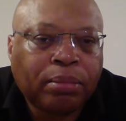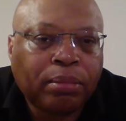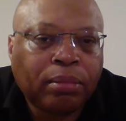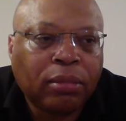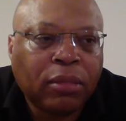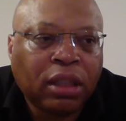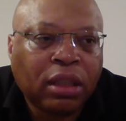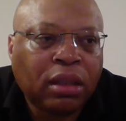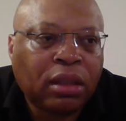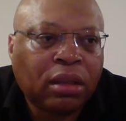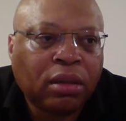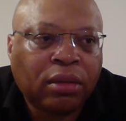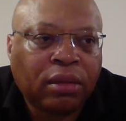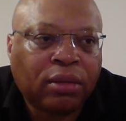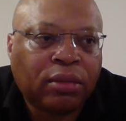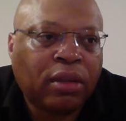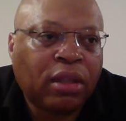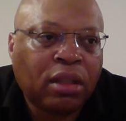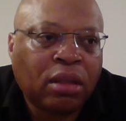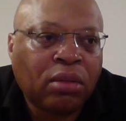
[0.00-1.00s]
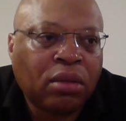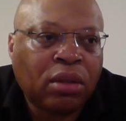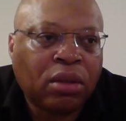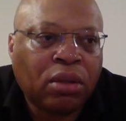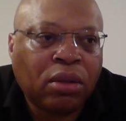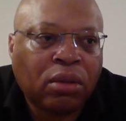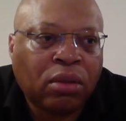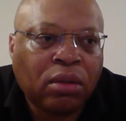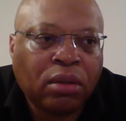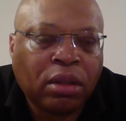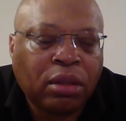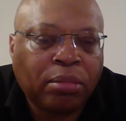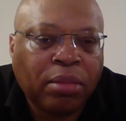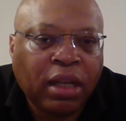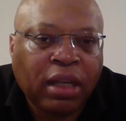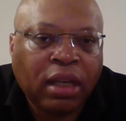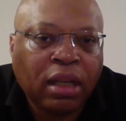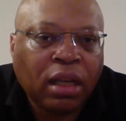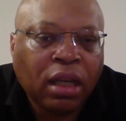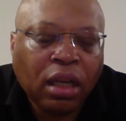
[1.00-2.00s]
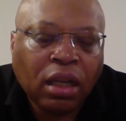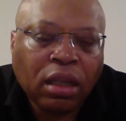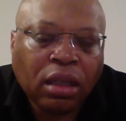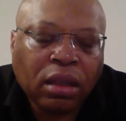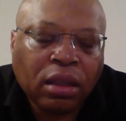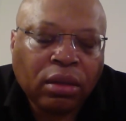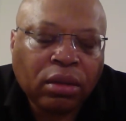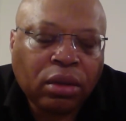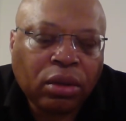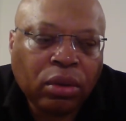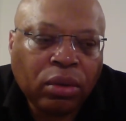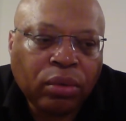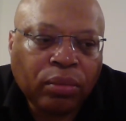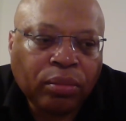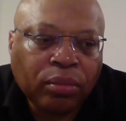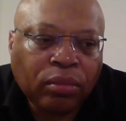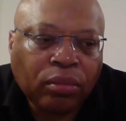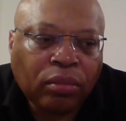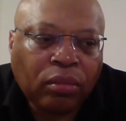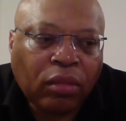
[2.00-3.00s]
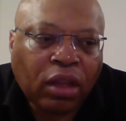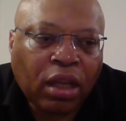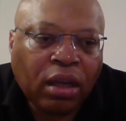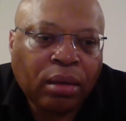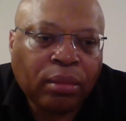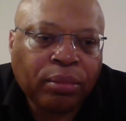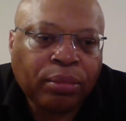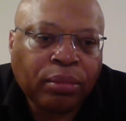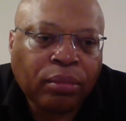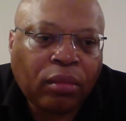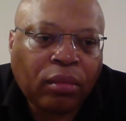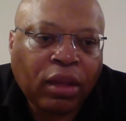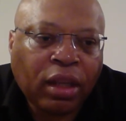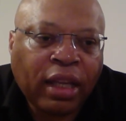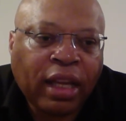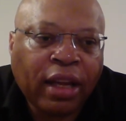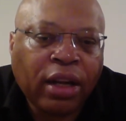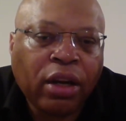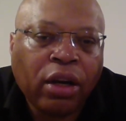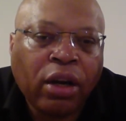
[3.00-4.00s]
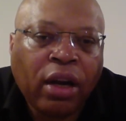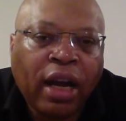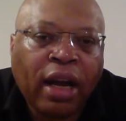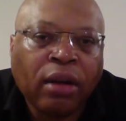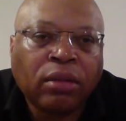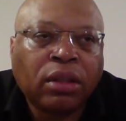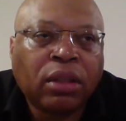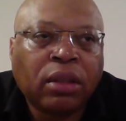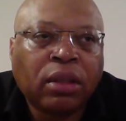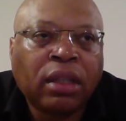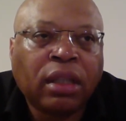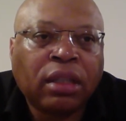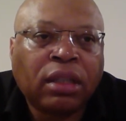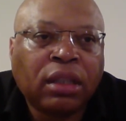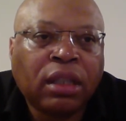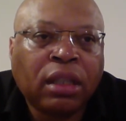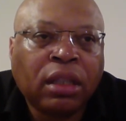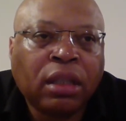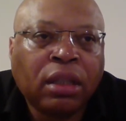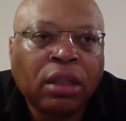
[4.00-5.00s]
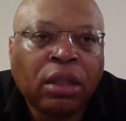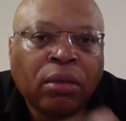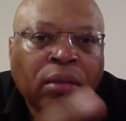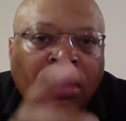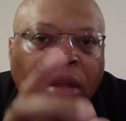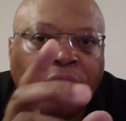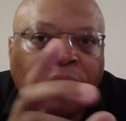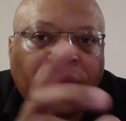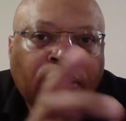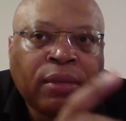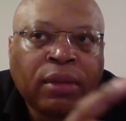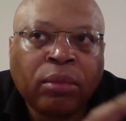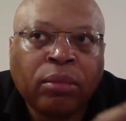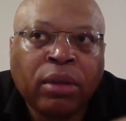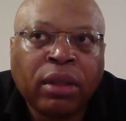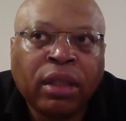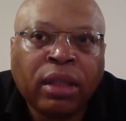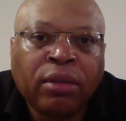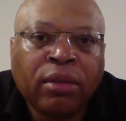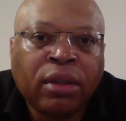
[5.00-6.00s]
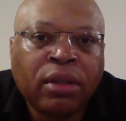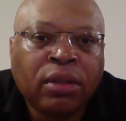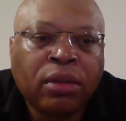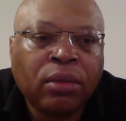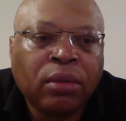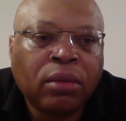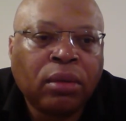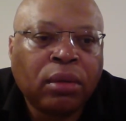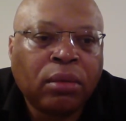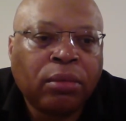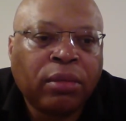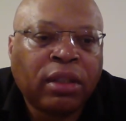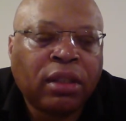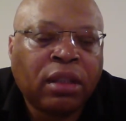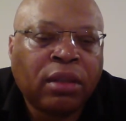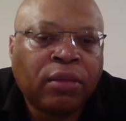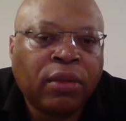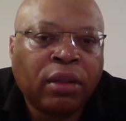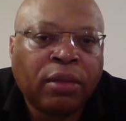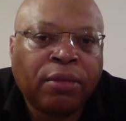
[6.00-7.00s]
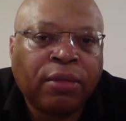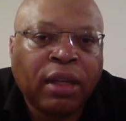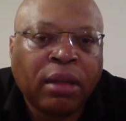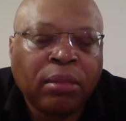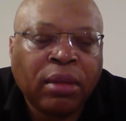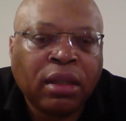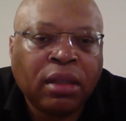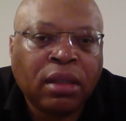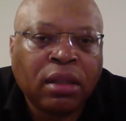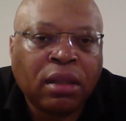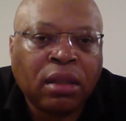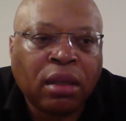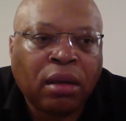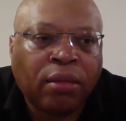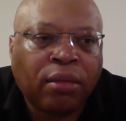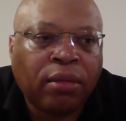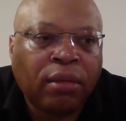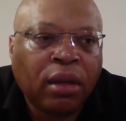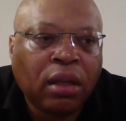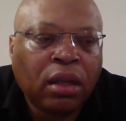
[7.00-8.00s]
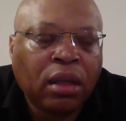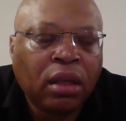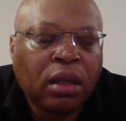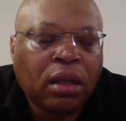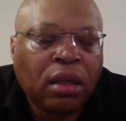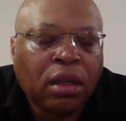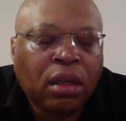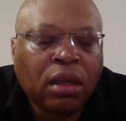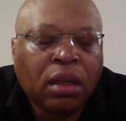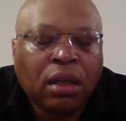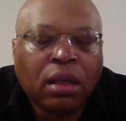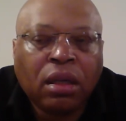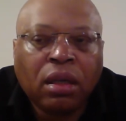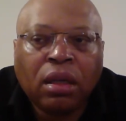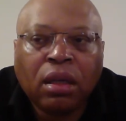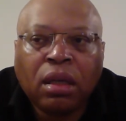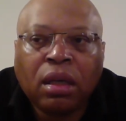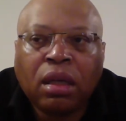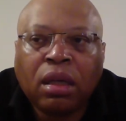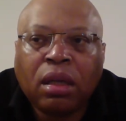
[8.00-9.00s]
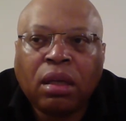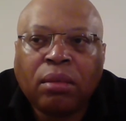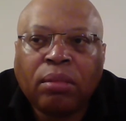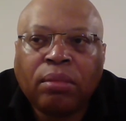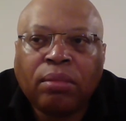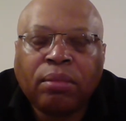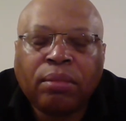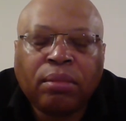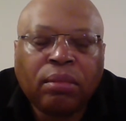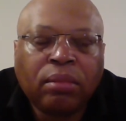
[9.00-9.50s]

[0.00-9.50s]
at least as far as I'm concerned, on this planet, to get her out so that she can go and live somewhere nearer to the rest of her families and stuff. And